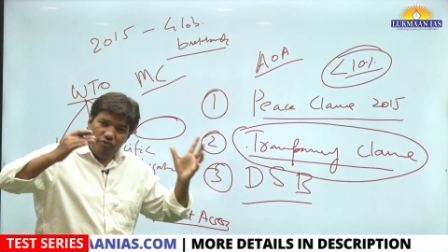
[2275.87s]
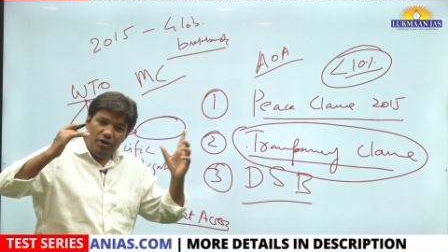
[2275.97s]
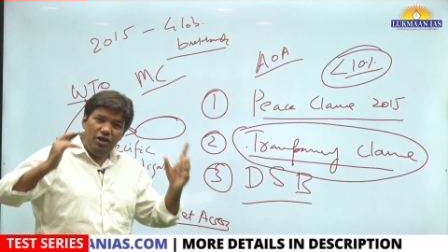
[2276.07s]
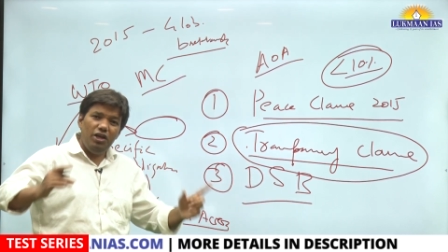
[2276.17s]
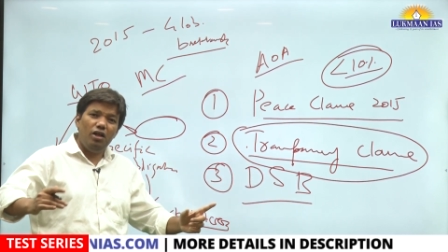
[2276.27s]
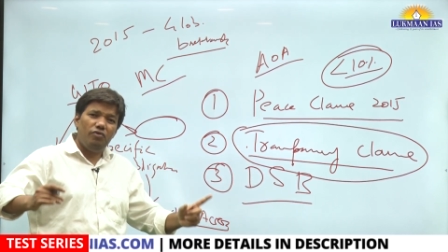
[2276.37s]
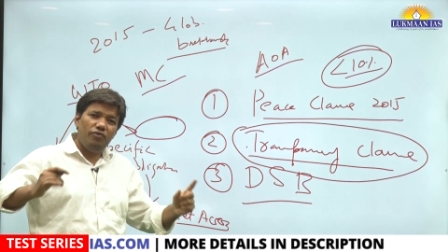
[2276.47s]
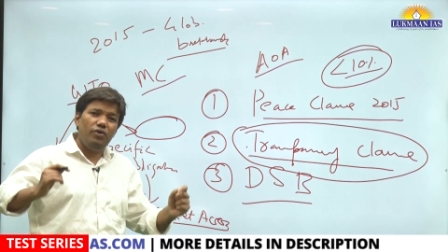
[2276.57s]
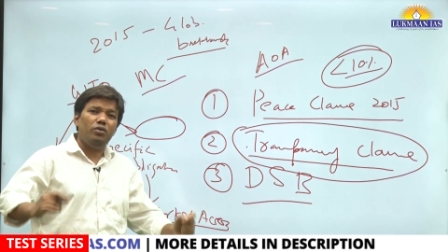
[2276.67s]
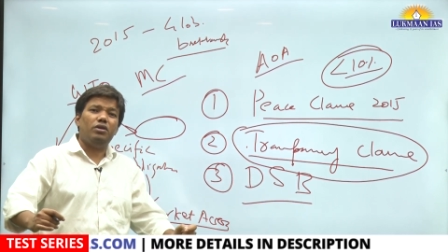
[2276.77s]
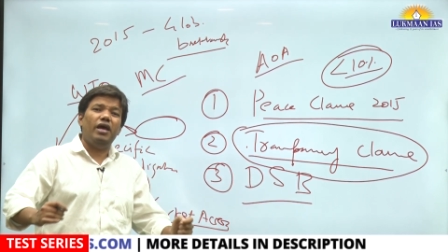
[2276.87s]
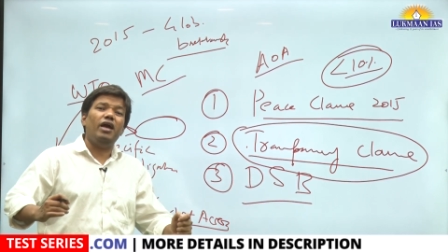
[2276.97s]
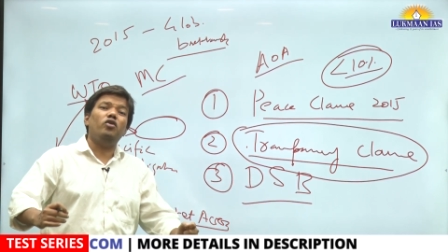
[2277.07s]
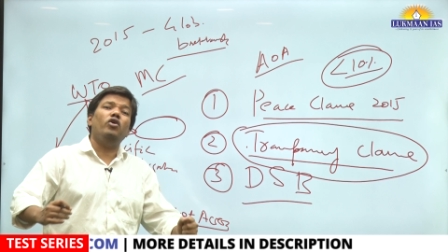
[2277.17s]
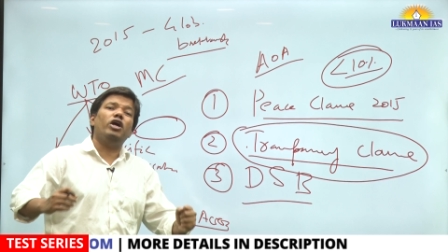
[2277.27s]
India's first
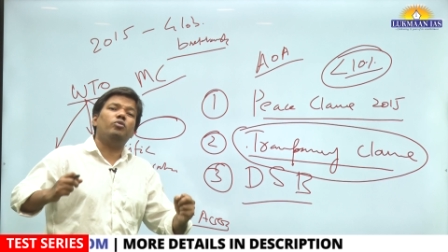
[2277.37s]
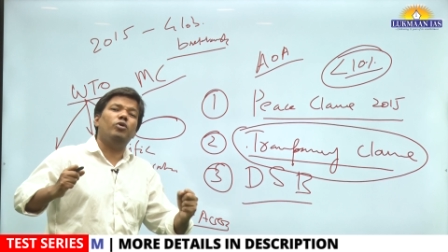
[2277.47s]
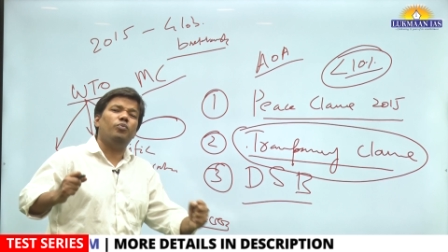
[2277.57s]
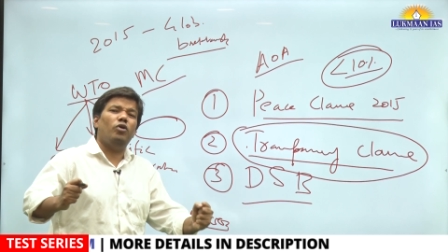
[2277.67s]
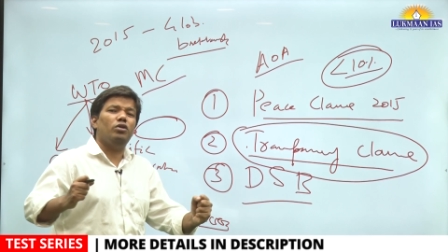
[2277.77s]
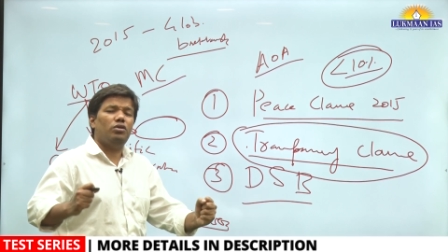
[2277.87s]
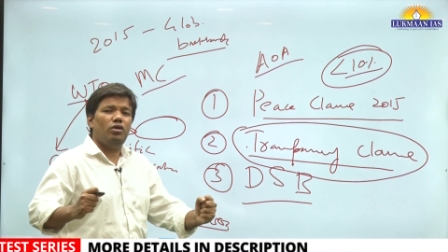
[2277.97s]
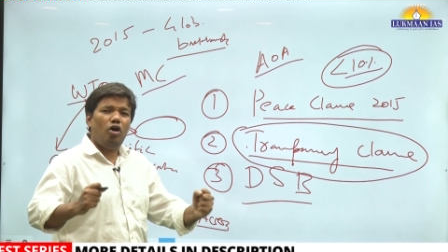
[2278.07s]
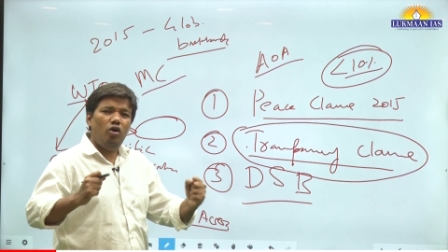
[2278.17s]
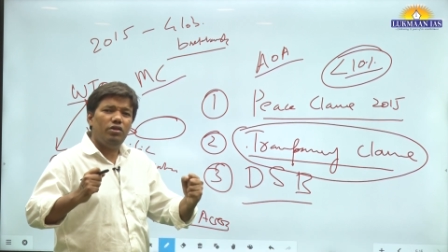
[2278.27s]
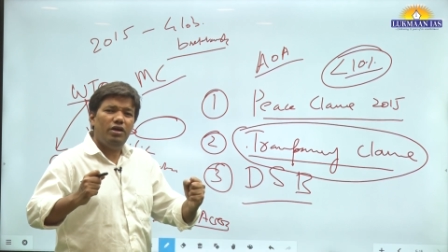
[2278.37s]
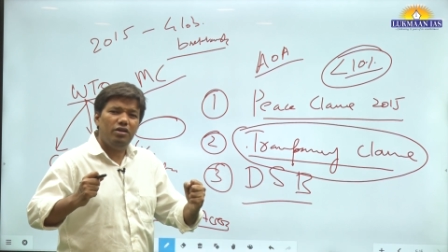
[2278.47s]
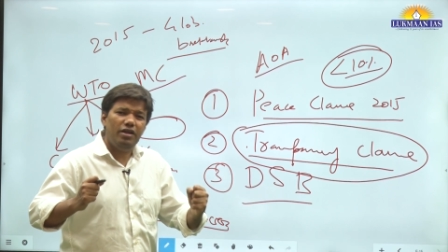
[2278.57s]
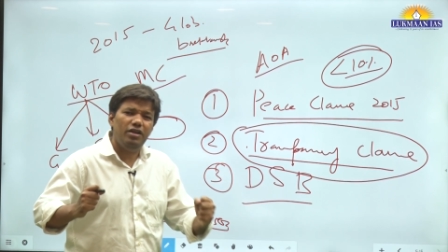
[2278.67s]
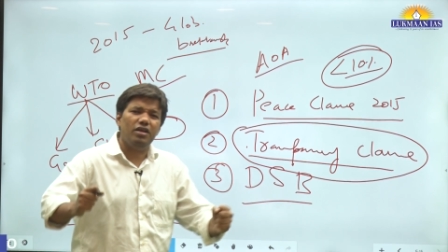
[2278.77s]
agro export policy.
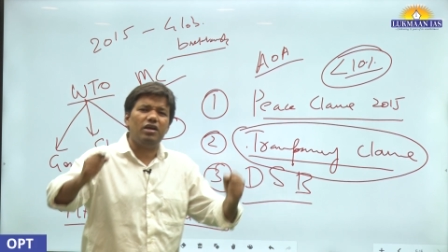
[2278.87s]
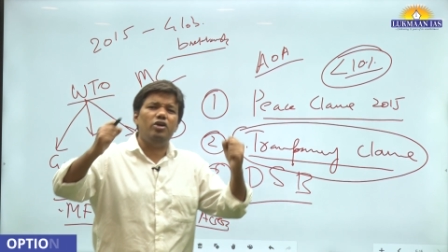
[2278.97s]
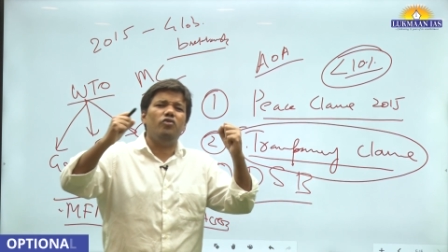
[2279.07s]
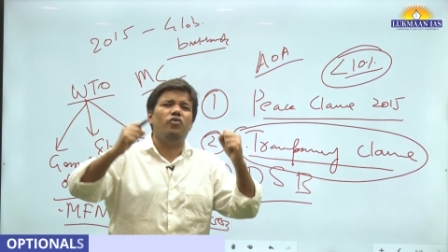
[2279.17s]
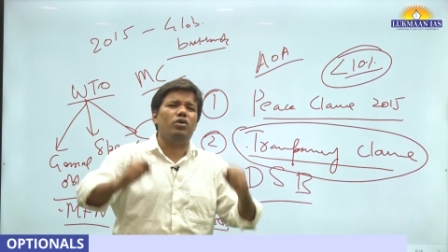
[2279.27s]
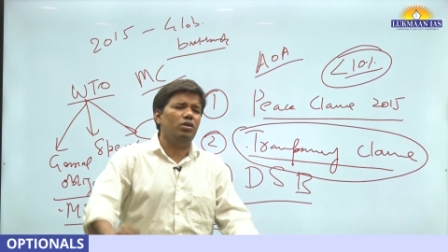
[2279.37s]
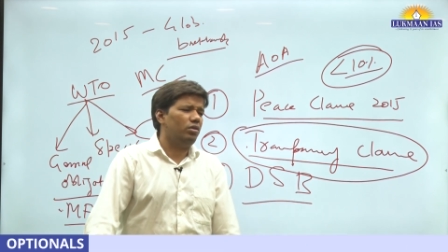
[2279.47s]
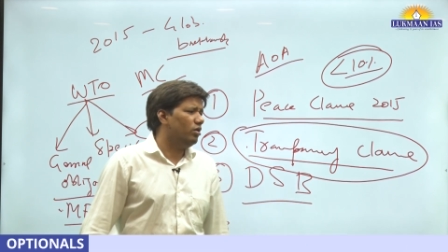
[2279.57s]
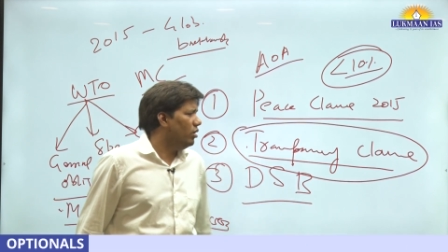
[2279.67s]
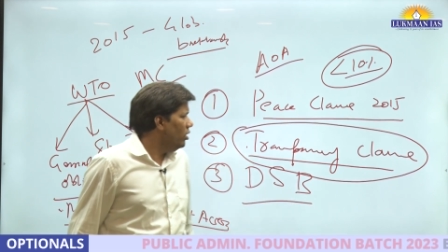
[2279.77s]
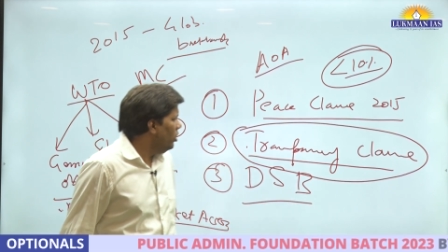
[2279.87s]
that, that is the kind of focus uh,